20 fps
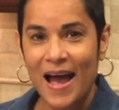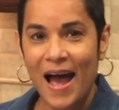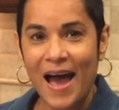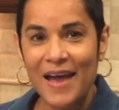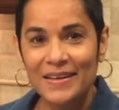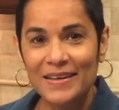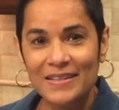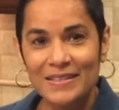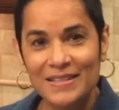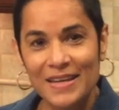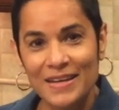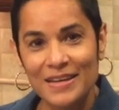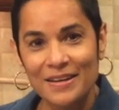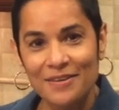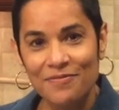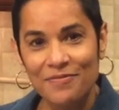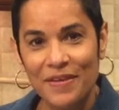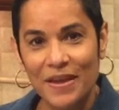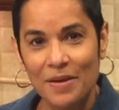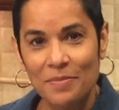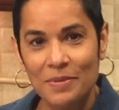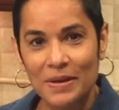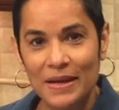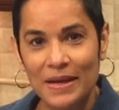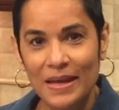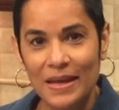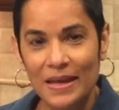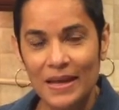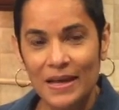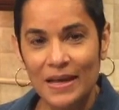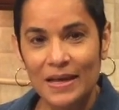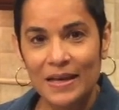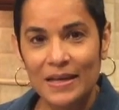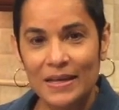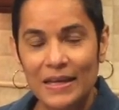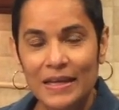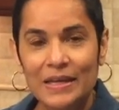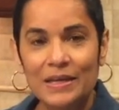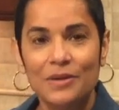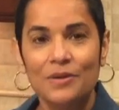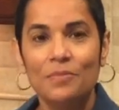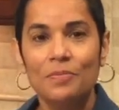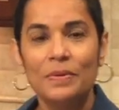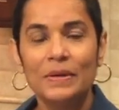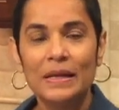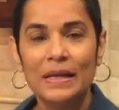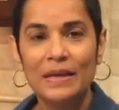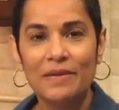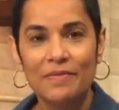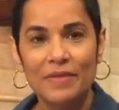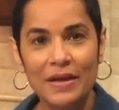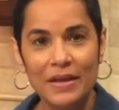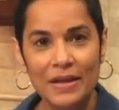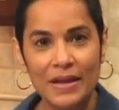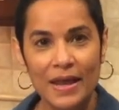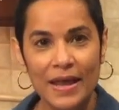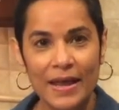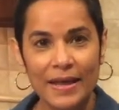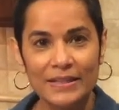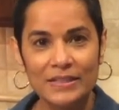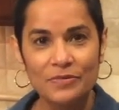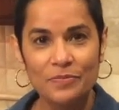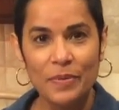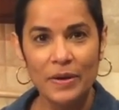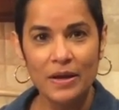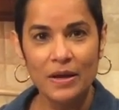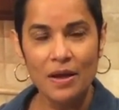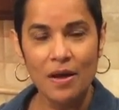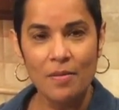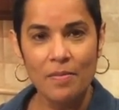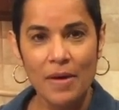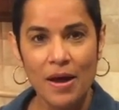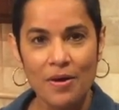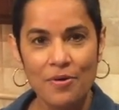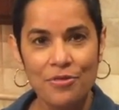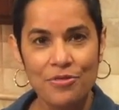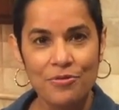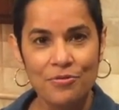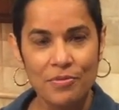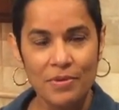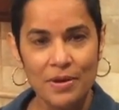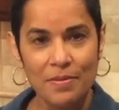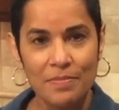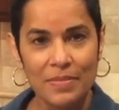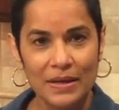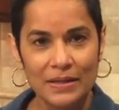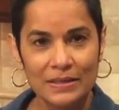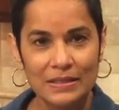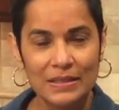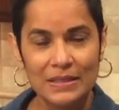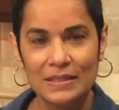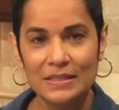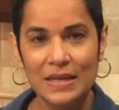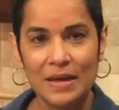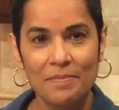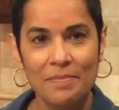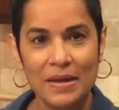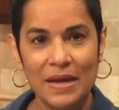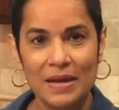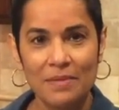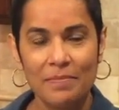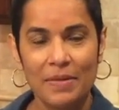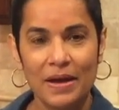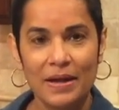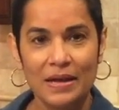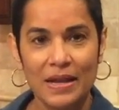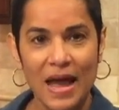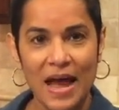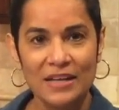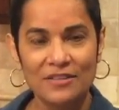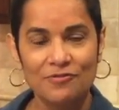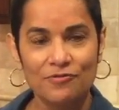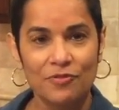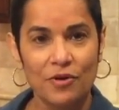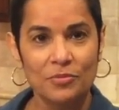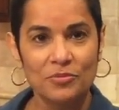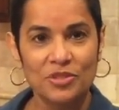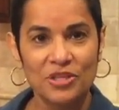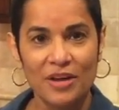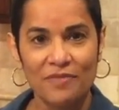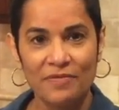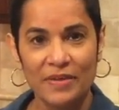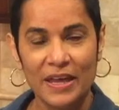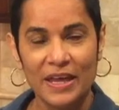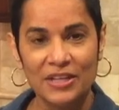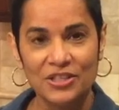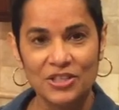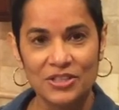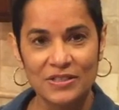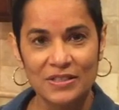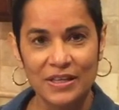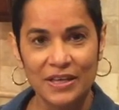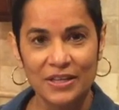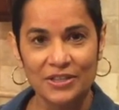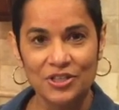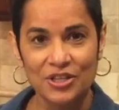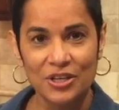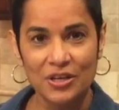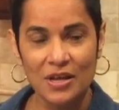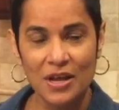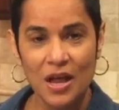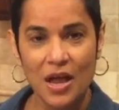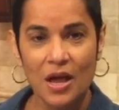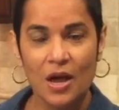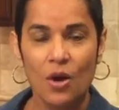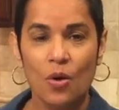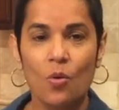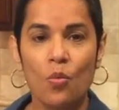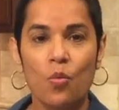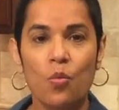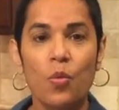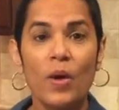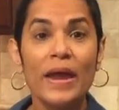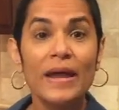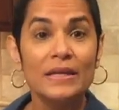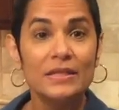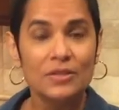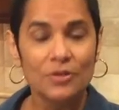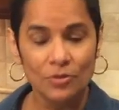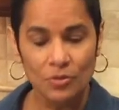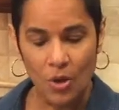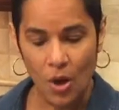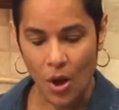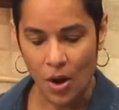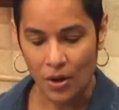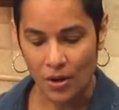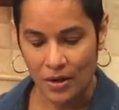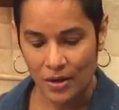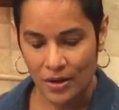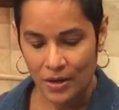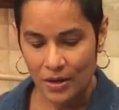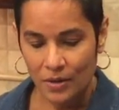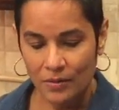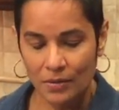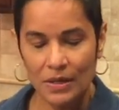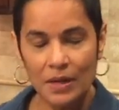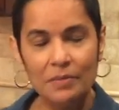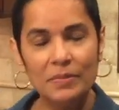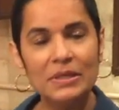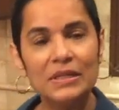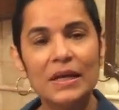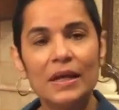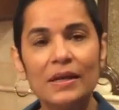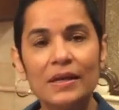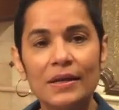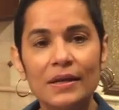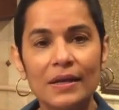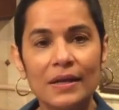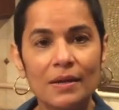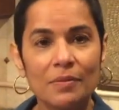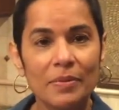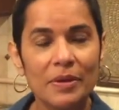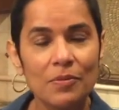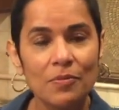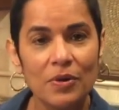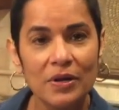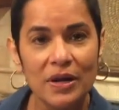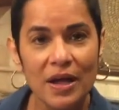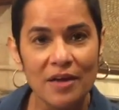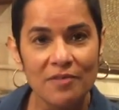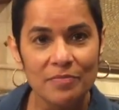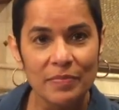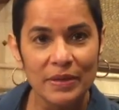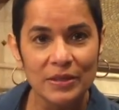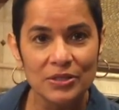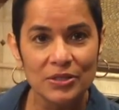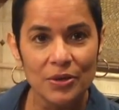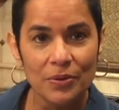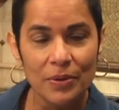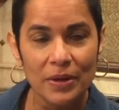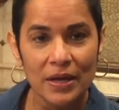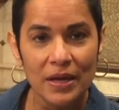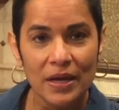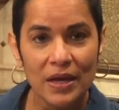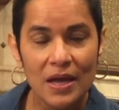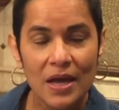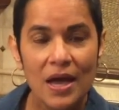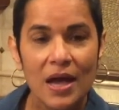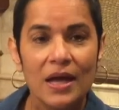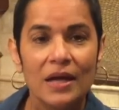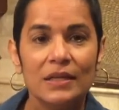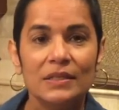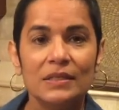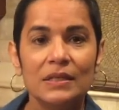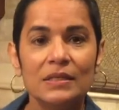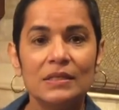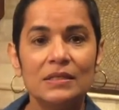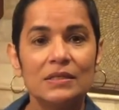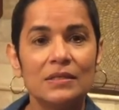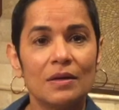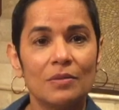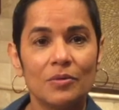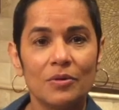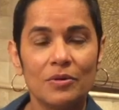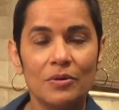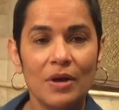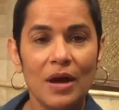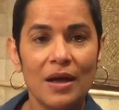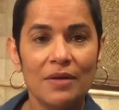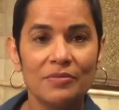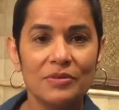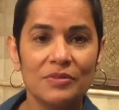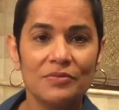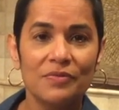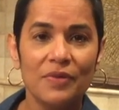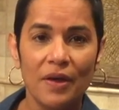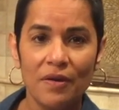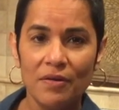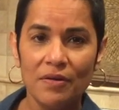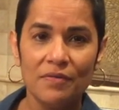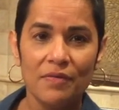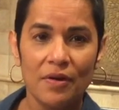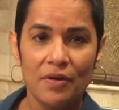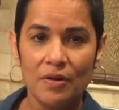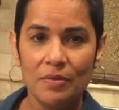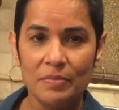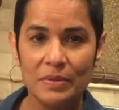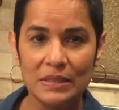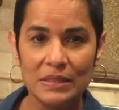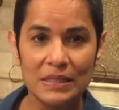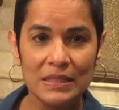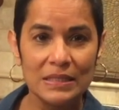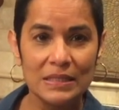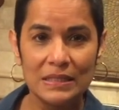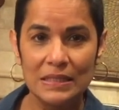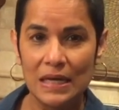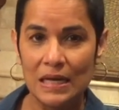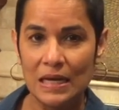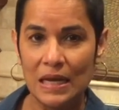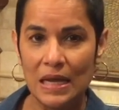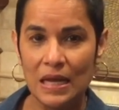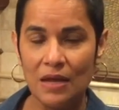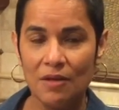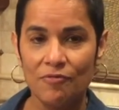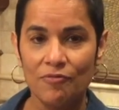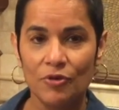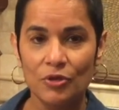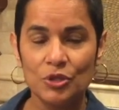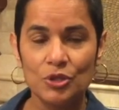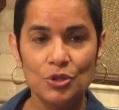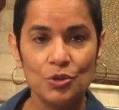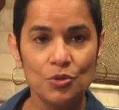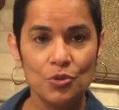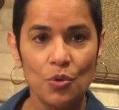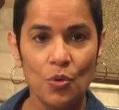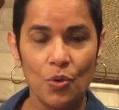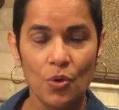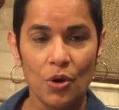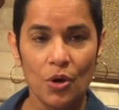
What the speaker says: Hi extended family, can you believe it? It's been about 3 months since I made my last from Chef H's kitchen. Way too long. Well, let me tell you a little bit what I've been doing. This summer I was very busy studying for two